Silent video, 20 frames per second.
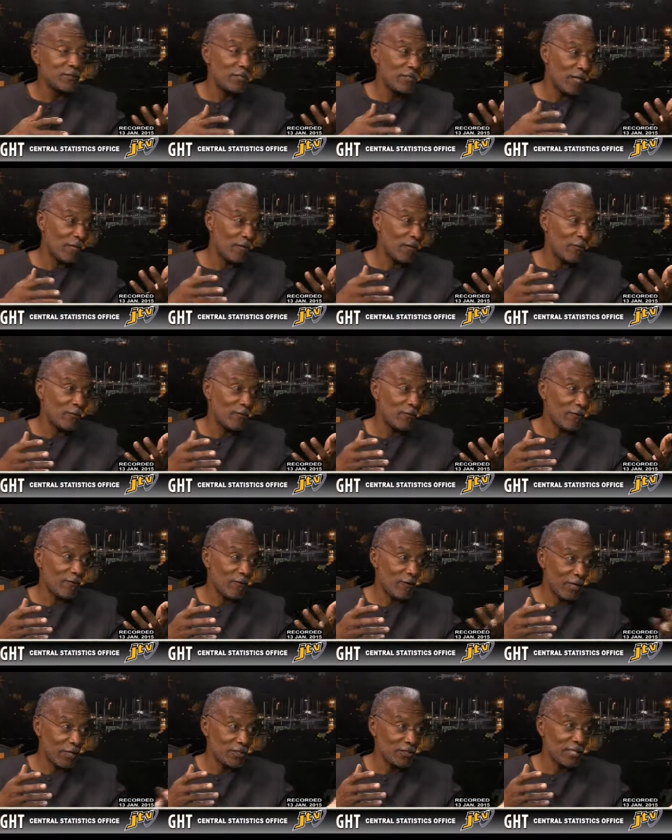it on a number of
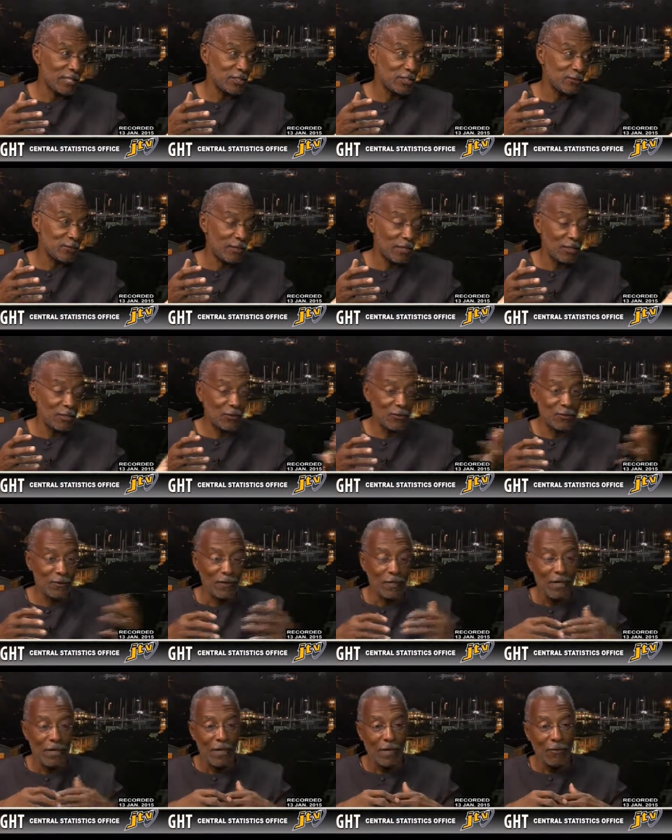occasions, as you well know.
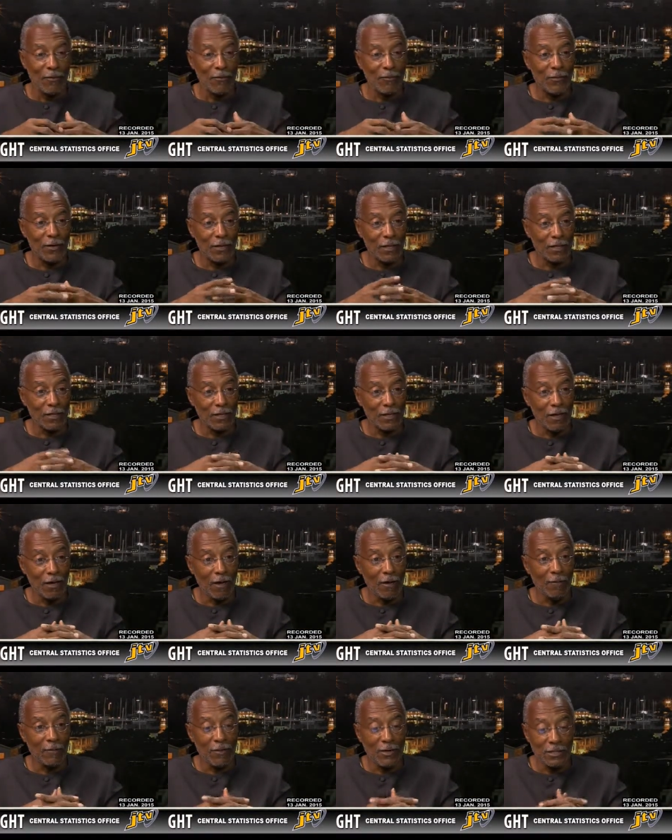Mm -hmm. But
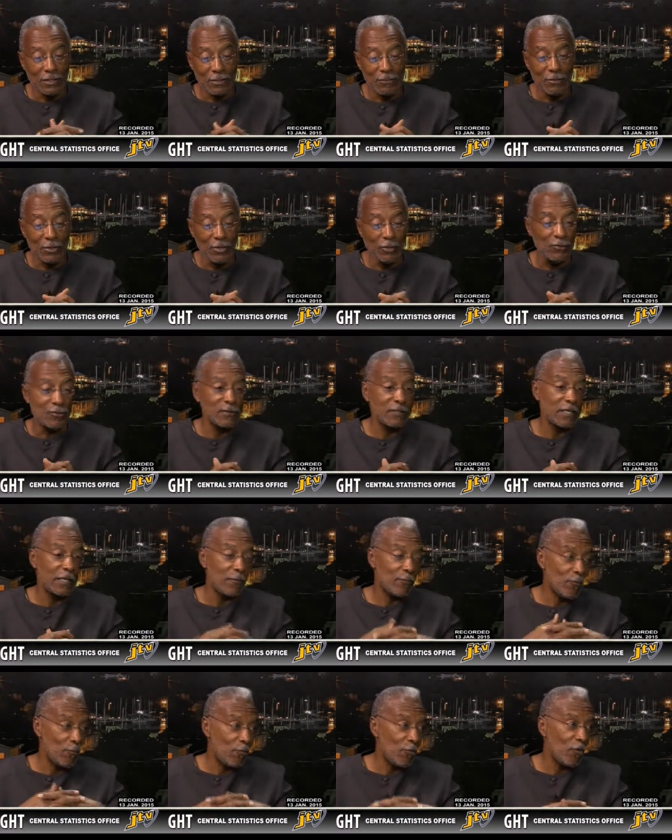I'm going to be using it
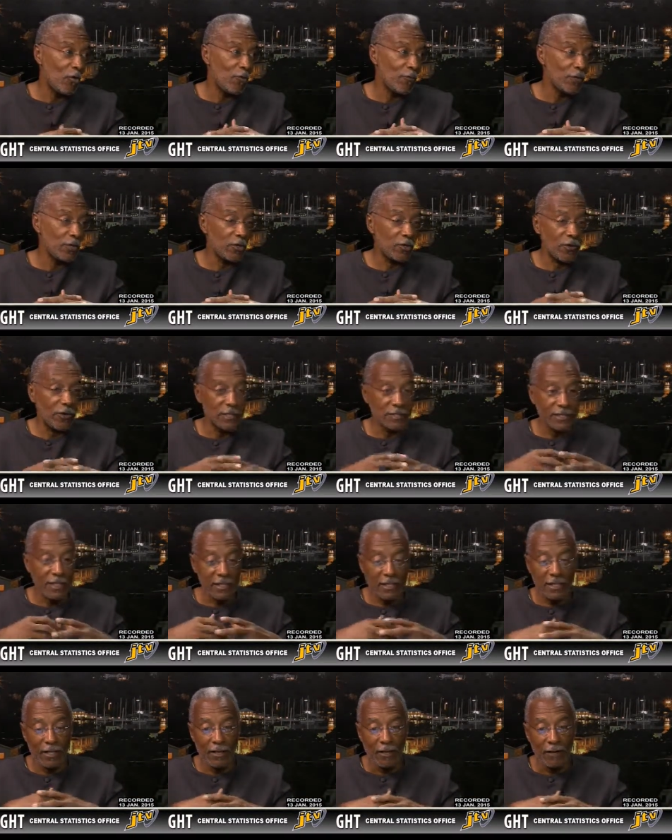more because I
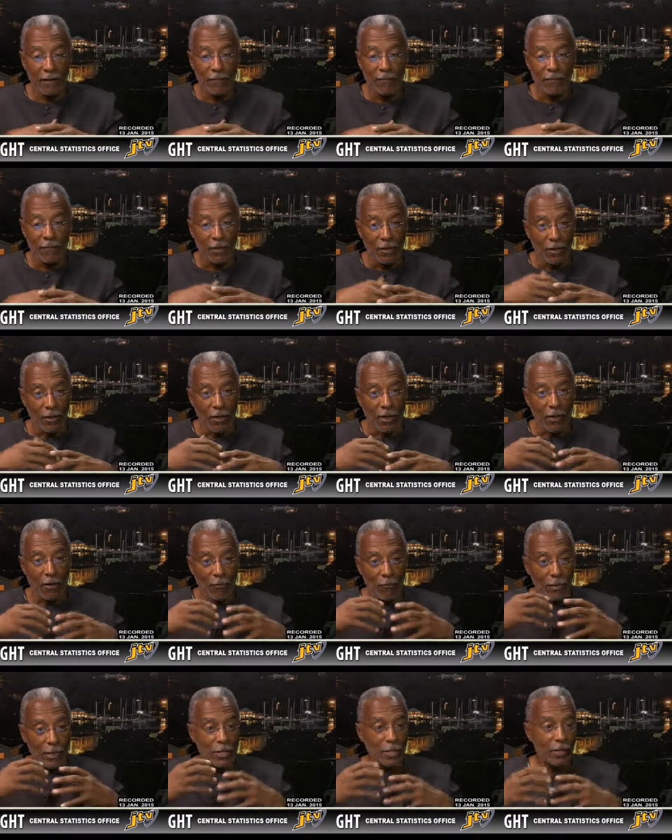think uh,
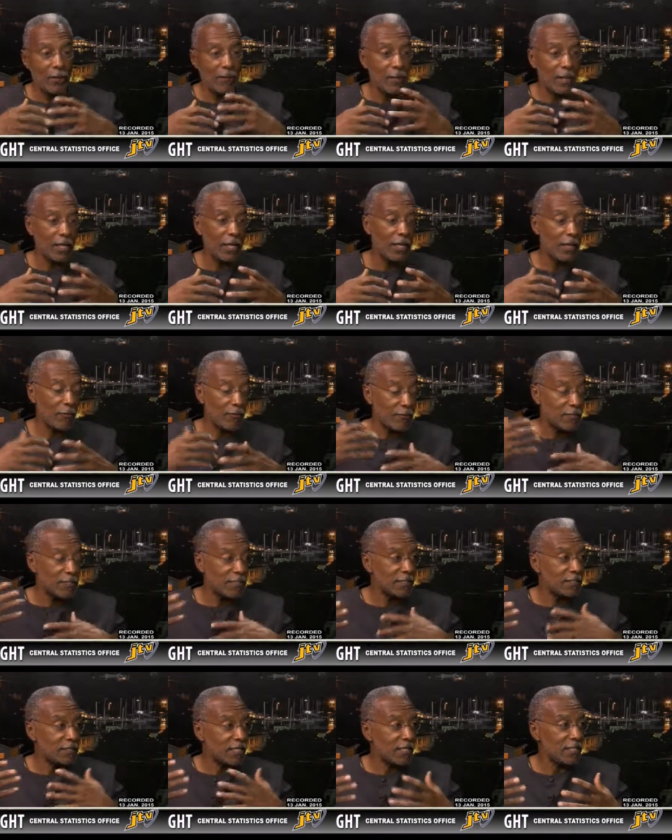when you're making a
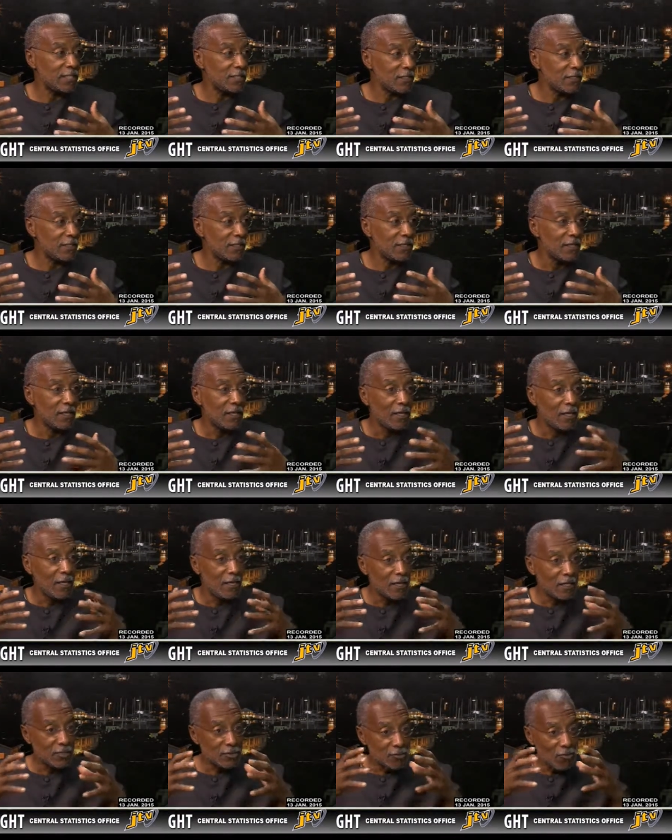presentation,
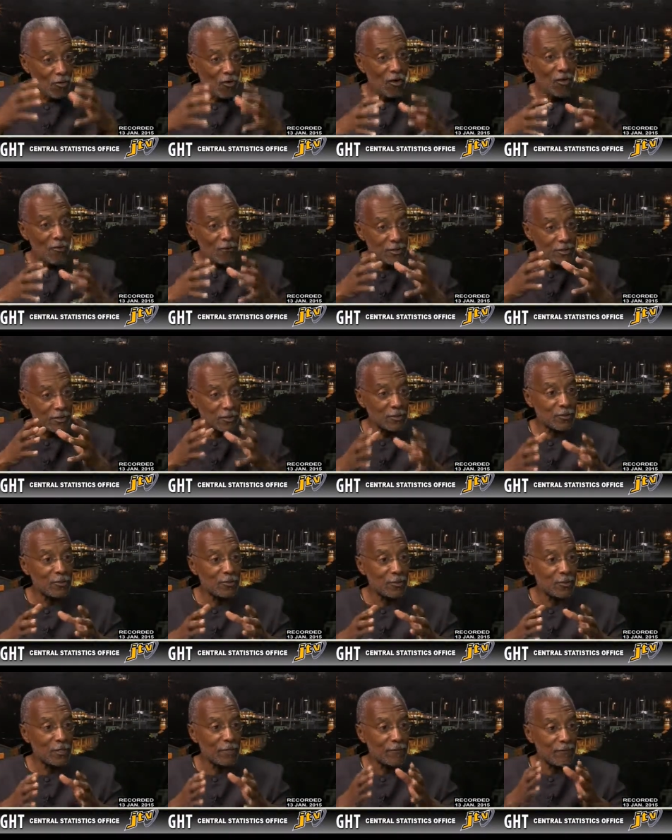it's always
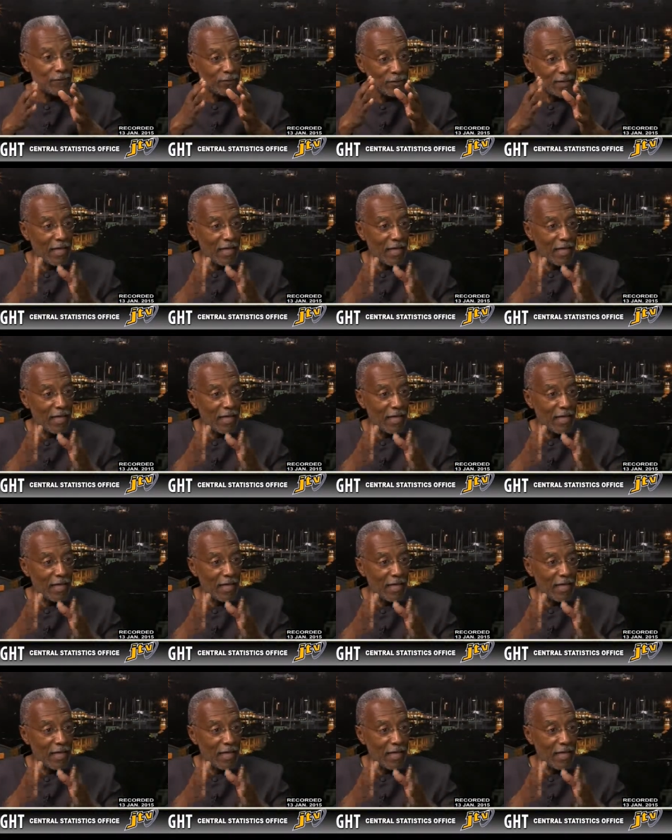good to